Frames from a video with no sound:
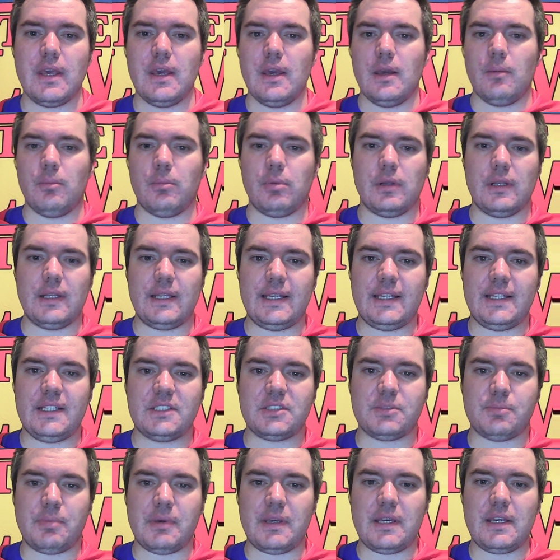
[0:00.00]

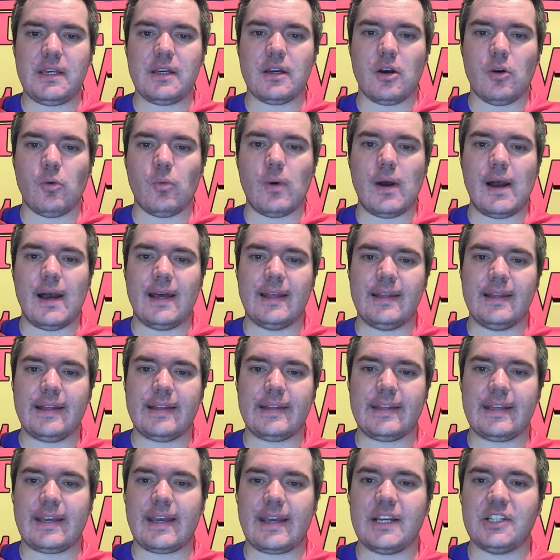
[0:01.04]
Please be aware
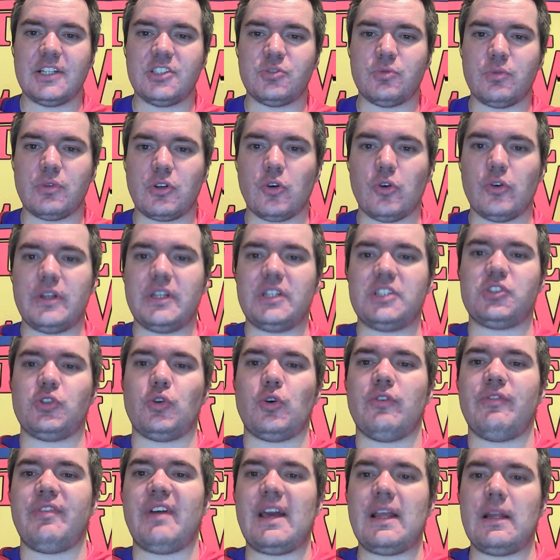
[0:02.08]
that the case recordings
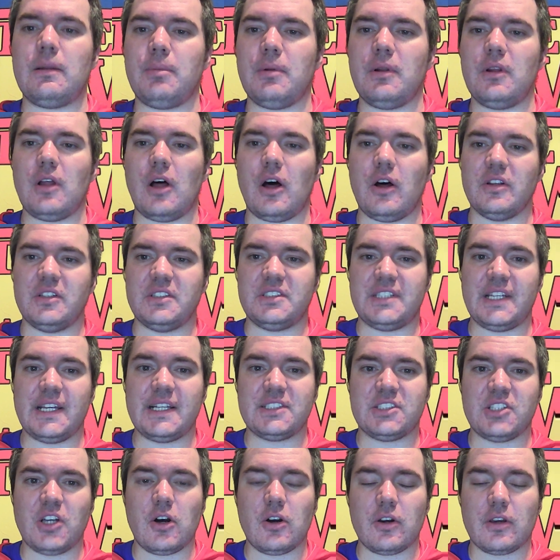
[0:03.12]
are available on
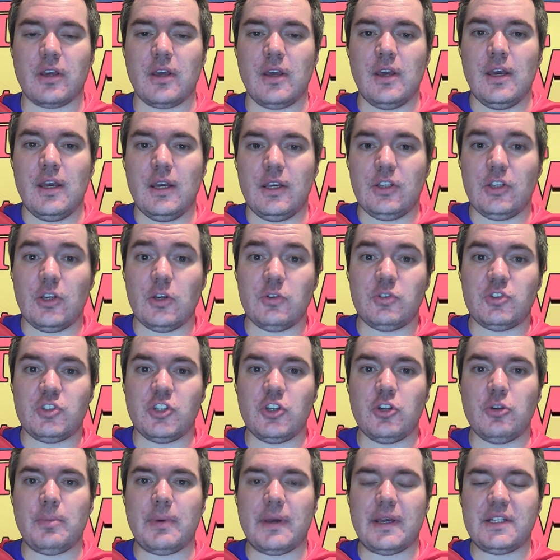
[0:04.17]
TikTok,
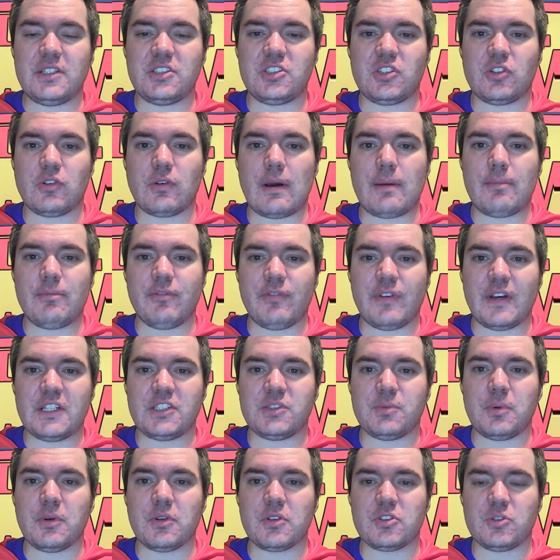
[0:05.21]
YouTube, Instagram,
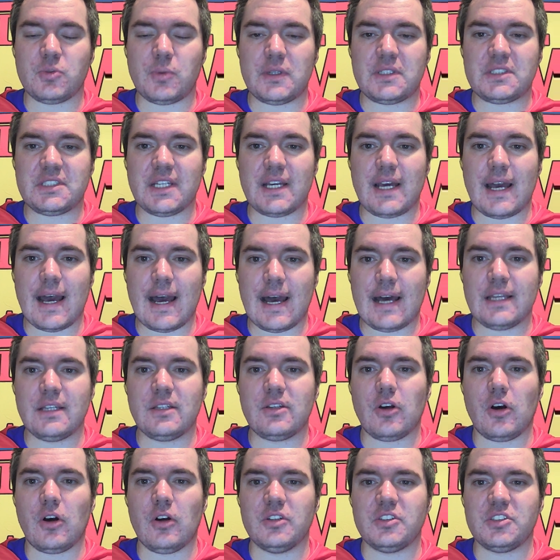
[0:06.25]
Facebook, Twitter and
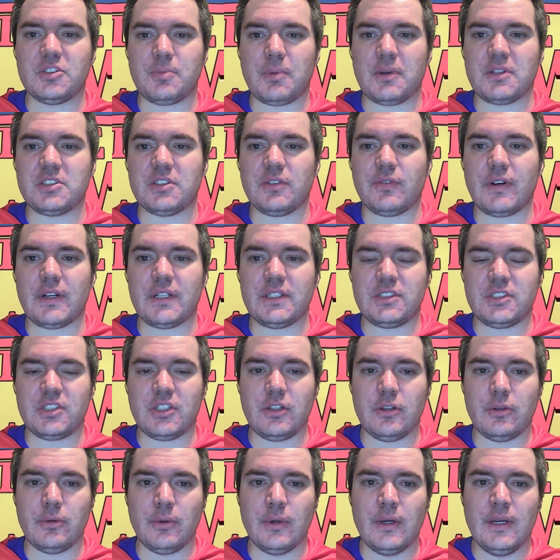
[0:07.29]
on Spotify
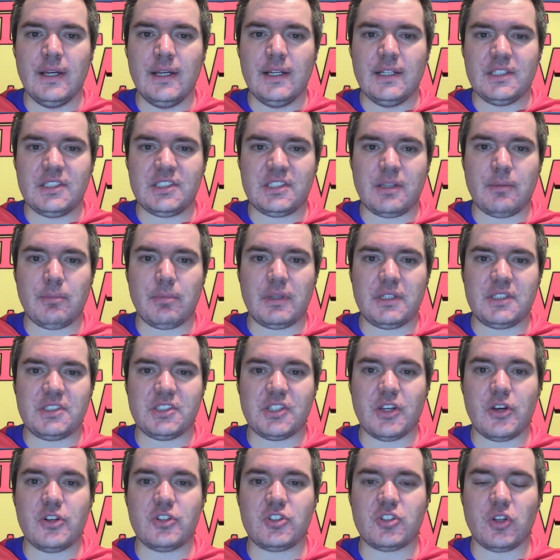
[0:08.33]
too. Simply
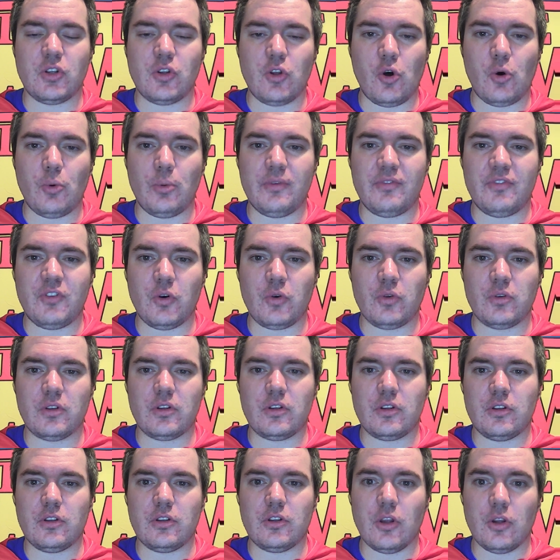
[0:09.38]
search Law with Dunk
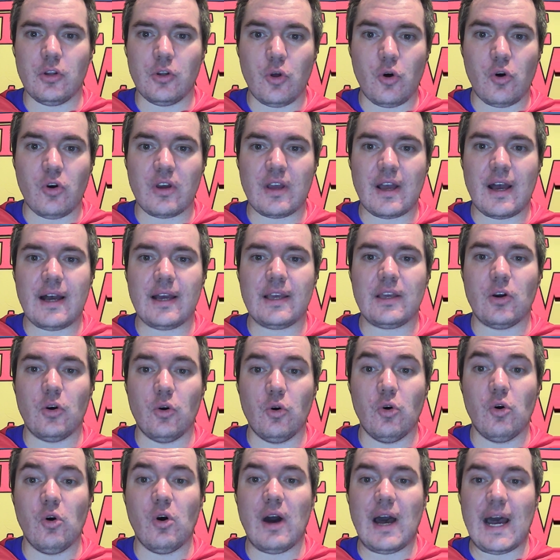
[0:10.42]
the Law Guy
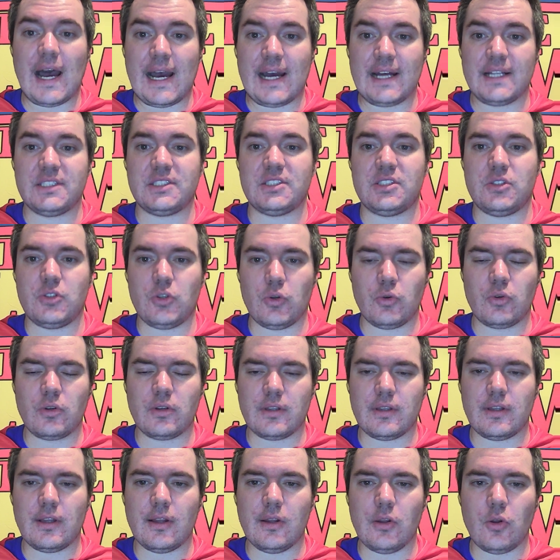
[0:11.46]
or at
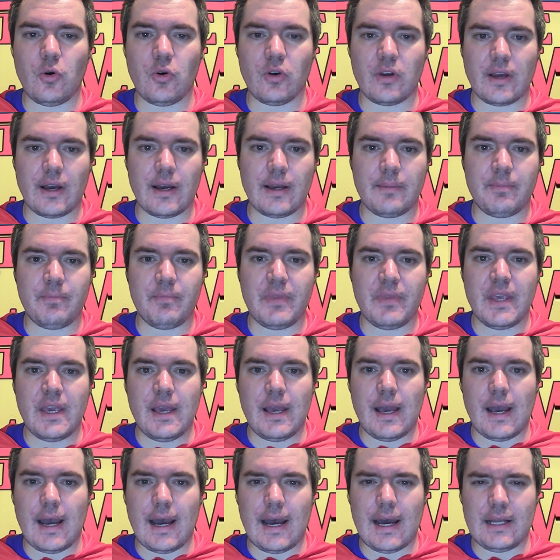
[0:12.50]
Dunk the Law Guy.
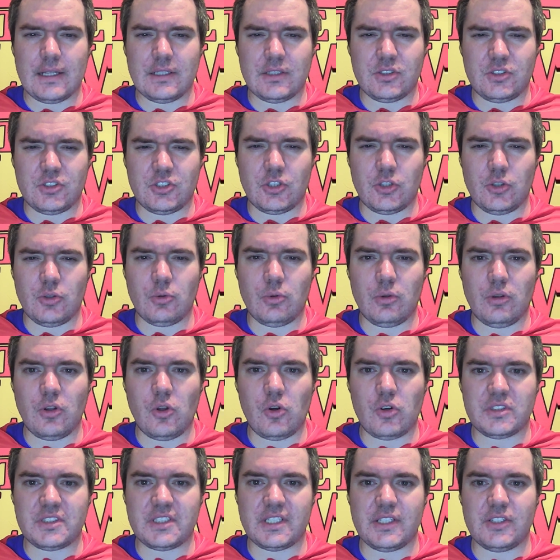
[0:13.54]
And to
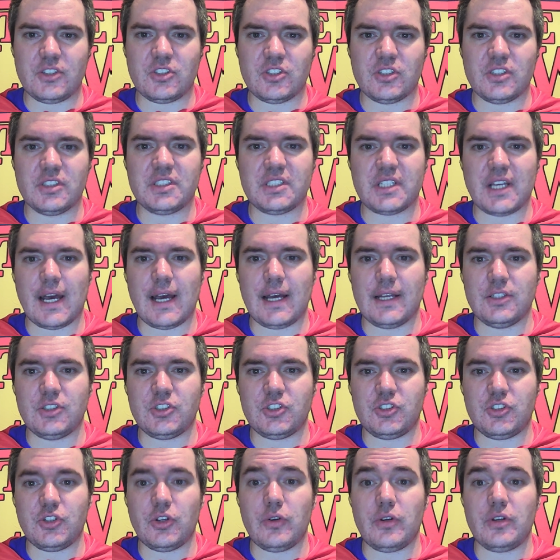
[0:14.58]
law teachers and
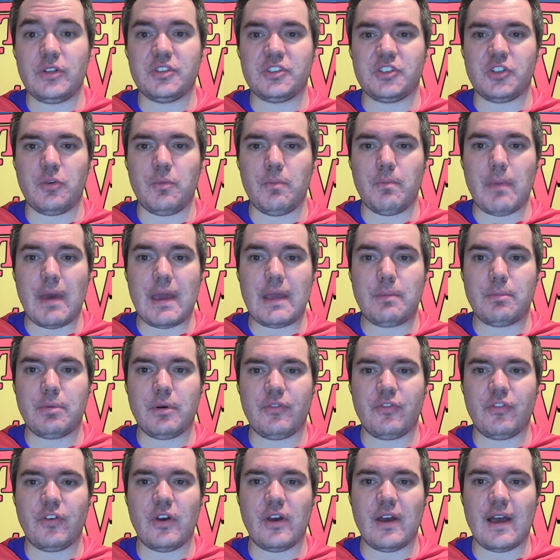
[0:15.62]
students who may
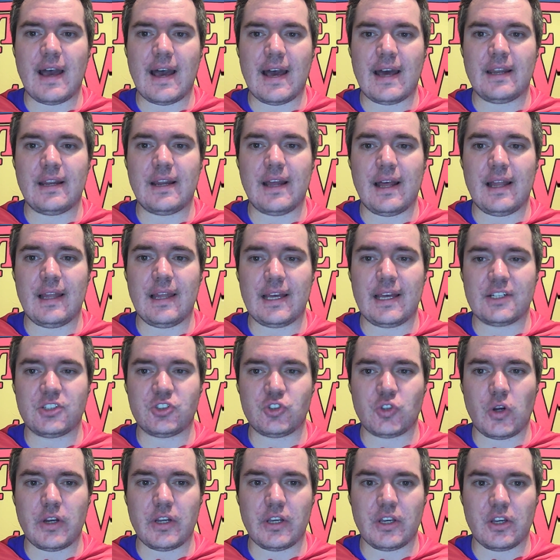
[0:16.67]
prefer an
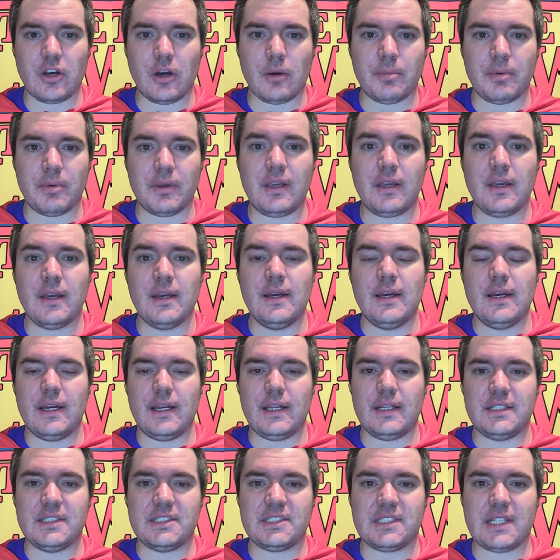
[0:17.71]
electronic copy
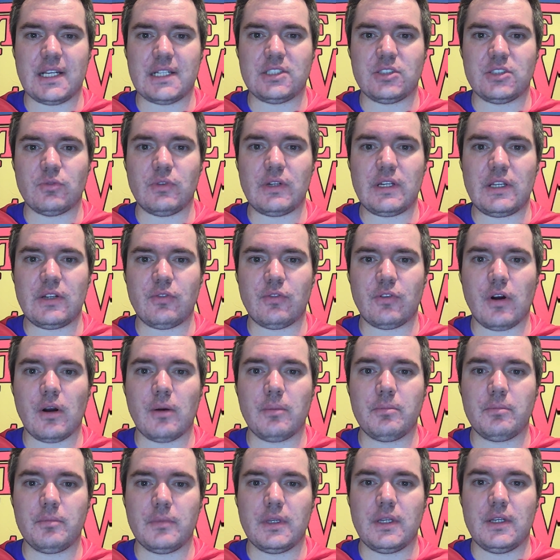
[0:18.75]
instead to read
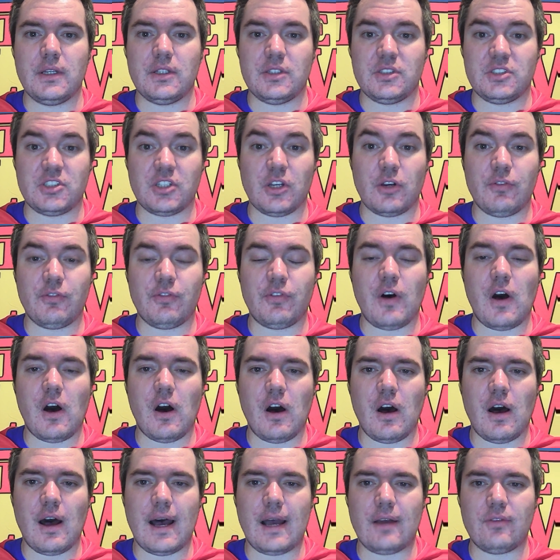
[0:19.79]
from, so
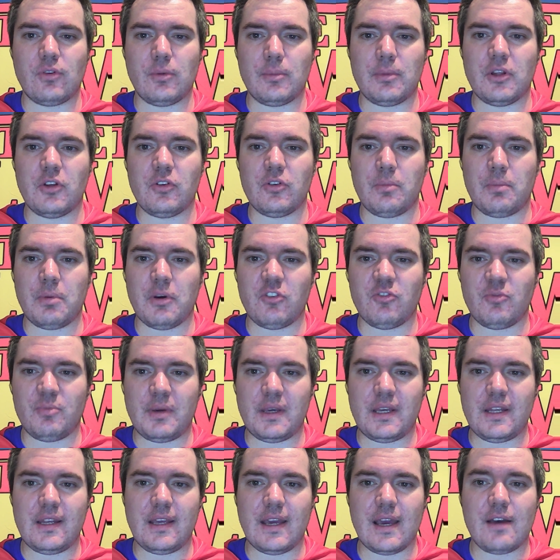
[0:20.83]
far I've uploaded both
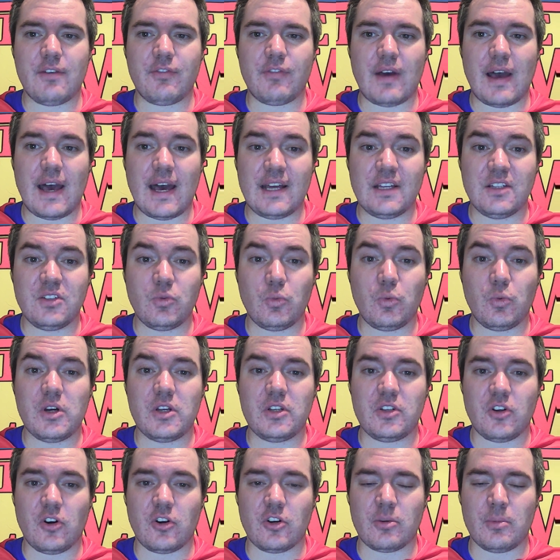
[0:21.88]
PDF and
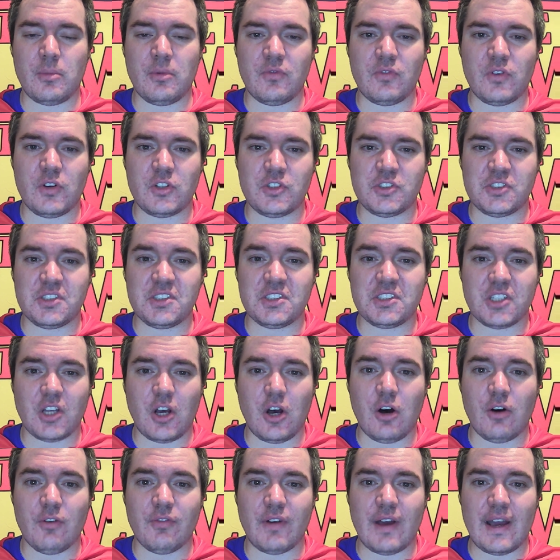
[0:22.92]
Word document versions
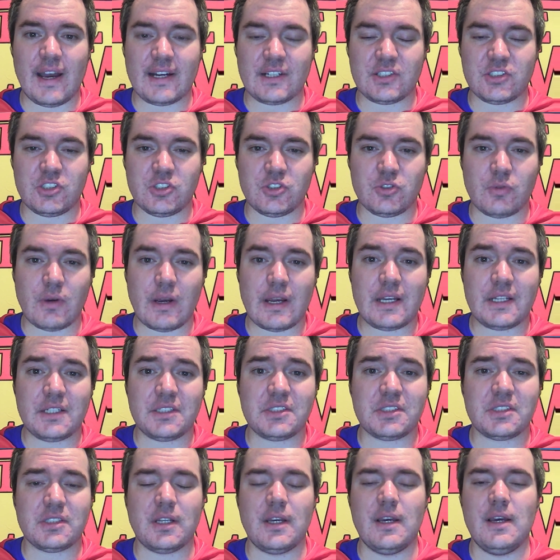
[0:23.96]
of Actus
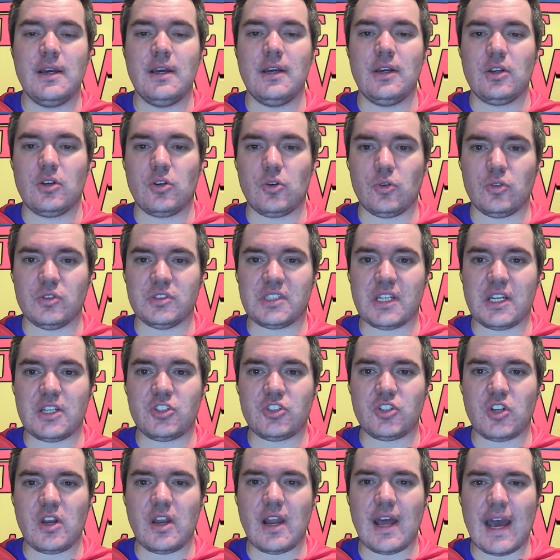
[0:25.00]
Reus,
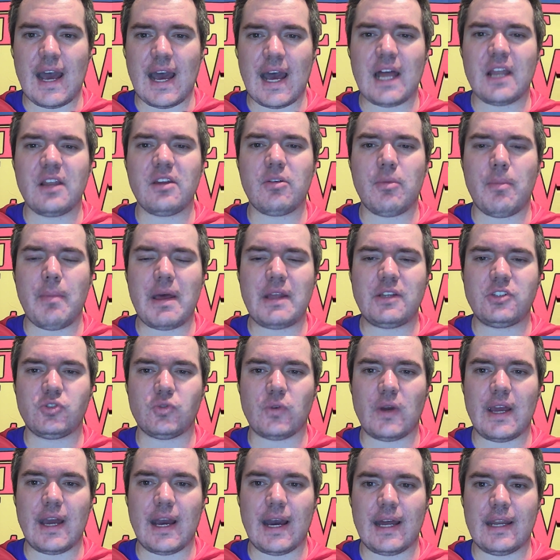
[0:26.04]
Causation and Mens
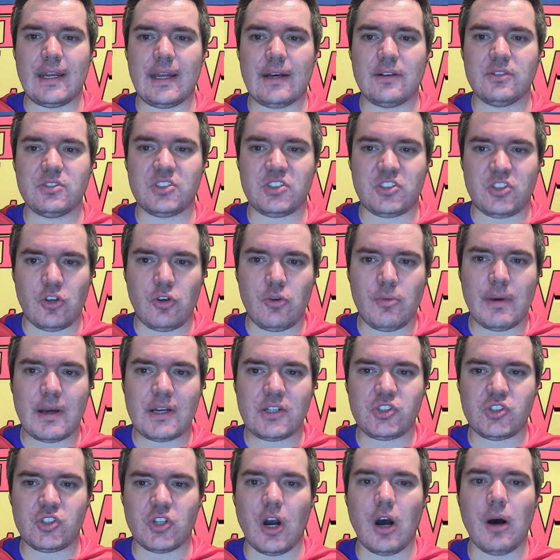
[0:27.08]
Rea handouts to my
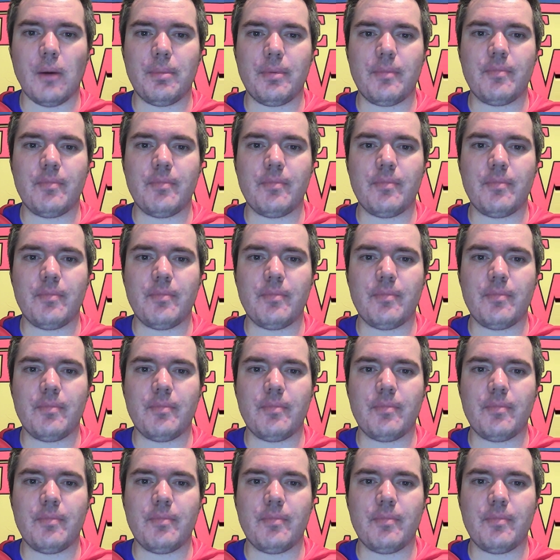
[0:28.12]
shop